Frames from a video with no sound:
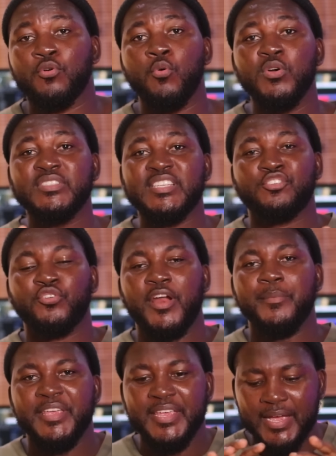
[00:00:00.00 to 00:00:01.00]
Or
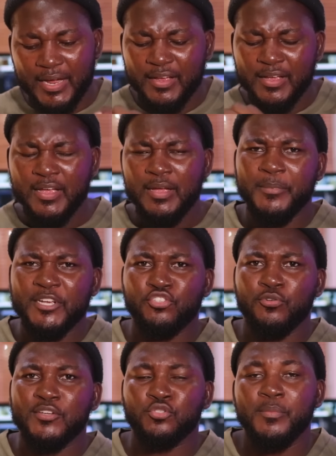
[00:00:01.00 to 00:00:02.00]
subscribe here,
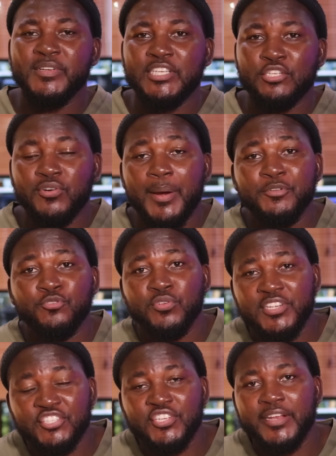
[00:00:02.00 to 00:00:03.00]
Masrawa, so I'll be subscribing to
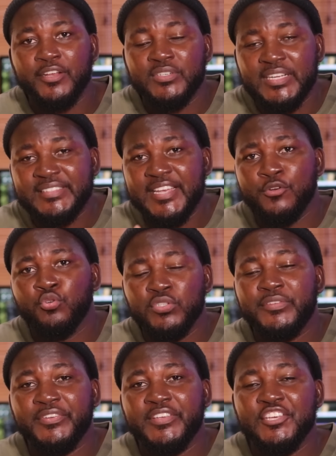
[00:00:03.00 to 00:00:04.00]
this channel. Let's turn the
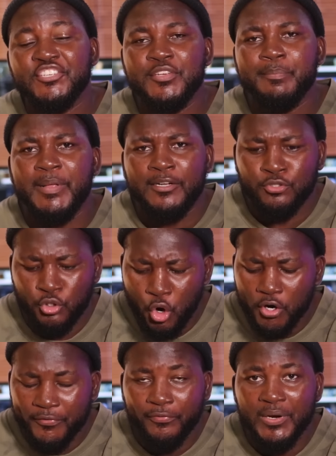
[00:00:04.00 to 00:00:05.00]
notification bell
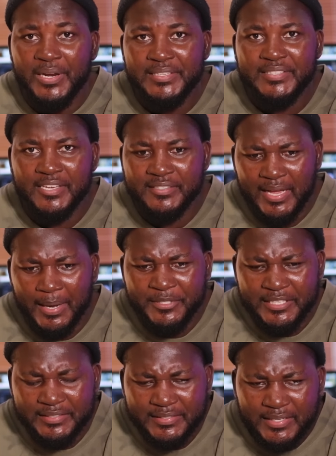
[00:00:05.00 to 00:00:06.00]
on for latest
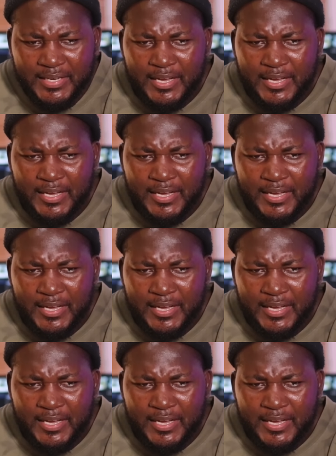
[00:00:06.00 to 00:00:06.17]
update.